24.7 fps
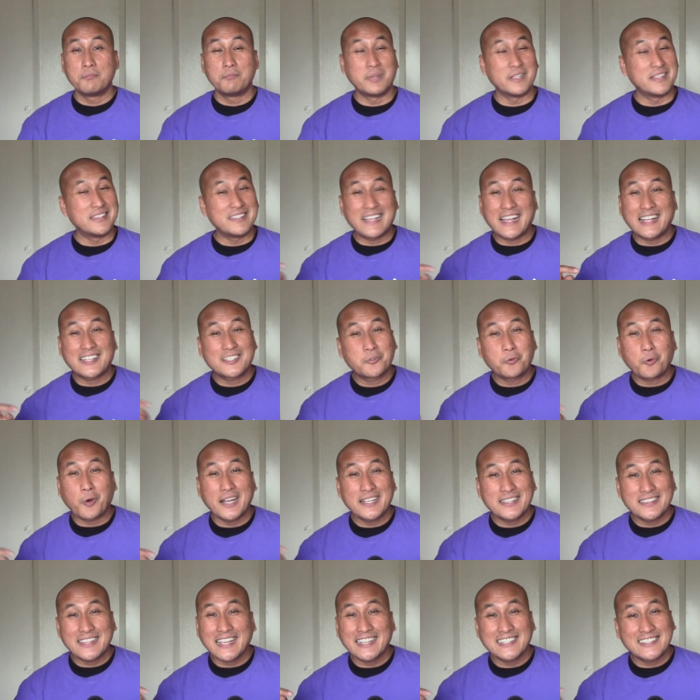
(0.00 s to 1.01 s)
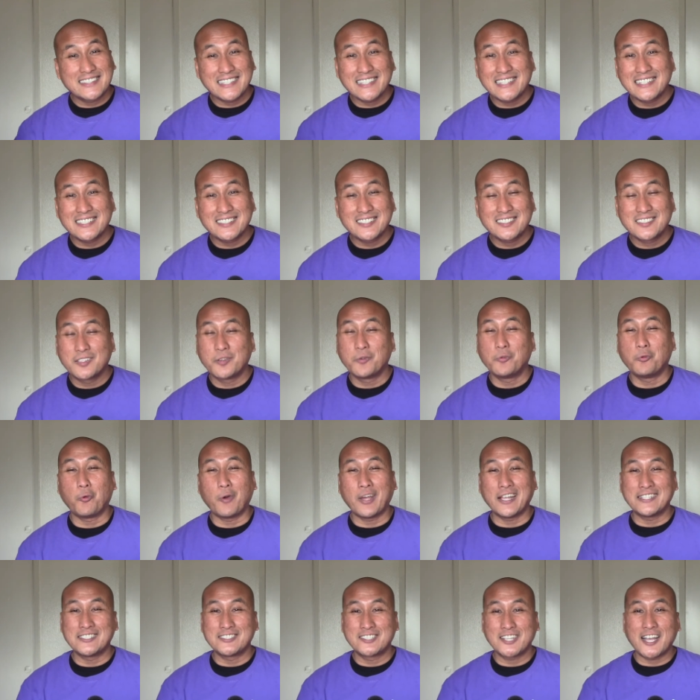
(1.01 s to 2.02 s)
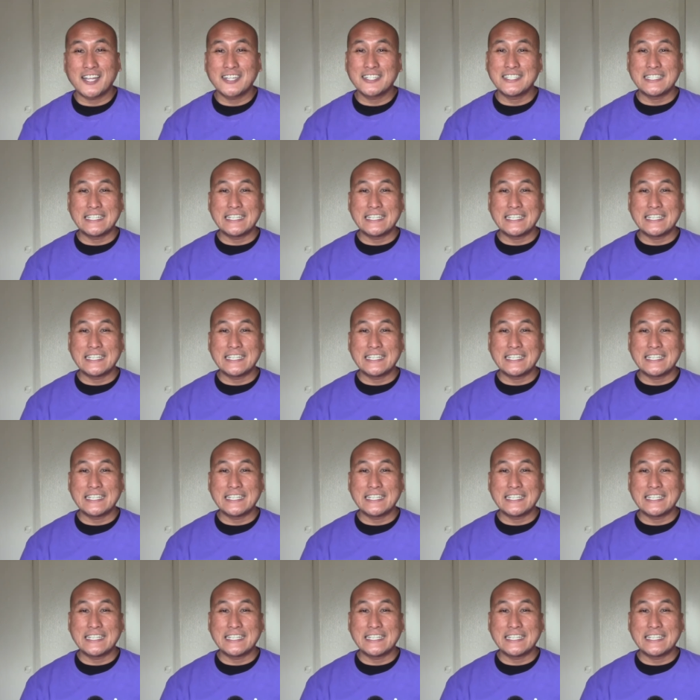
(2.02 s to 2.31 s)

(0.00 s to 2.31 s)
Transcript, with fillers: But not quite like this, when Johnny